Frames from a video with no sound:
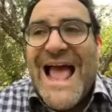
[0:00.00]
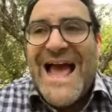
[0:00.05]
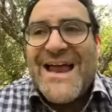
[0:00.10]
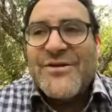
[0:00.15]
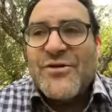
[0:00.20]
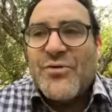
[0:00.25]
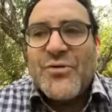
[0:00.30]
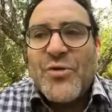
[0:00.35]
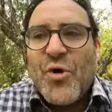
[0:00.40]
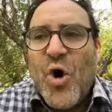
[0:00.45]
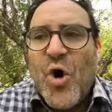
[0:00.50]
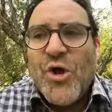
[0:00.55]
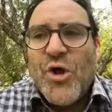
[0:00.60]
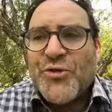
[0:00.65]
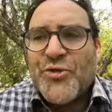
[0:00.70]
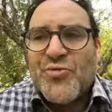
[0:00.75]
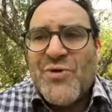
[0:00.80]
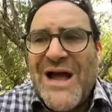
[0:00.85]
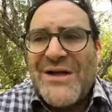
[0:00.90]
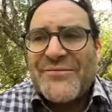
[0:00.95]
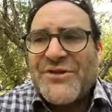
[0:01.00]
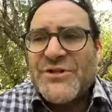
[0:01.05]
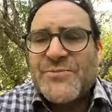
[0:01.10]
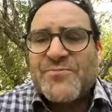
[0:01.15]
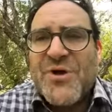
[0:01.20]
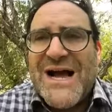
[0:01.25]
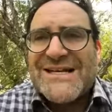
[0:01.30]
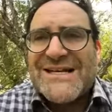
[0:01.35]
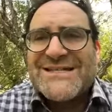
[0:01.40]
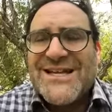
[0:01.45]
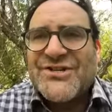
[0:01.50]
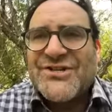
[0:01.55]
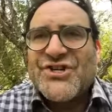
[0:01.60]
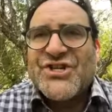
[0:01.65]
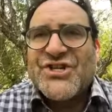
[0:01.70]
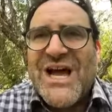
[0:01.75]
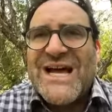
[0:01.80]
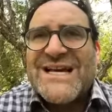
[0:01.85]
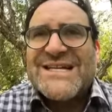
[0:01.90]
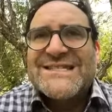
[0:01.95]
And all throughout this process,
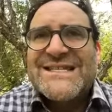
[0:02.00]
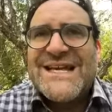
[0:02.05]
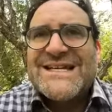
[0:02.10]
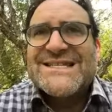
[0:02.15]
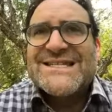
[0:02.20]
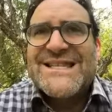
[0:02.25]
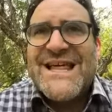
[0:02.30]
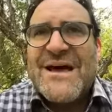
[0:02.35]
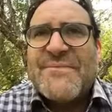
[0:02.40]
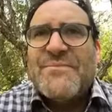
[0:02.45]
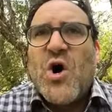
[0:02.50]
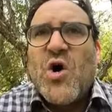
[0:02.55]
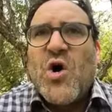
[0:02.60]
Yeshai says to them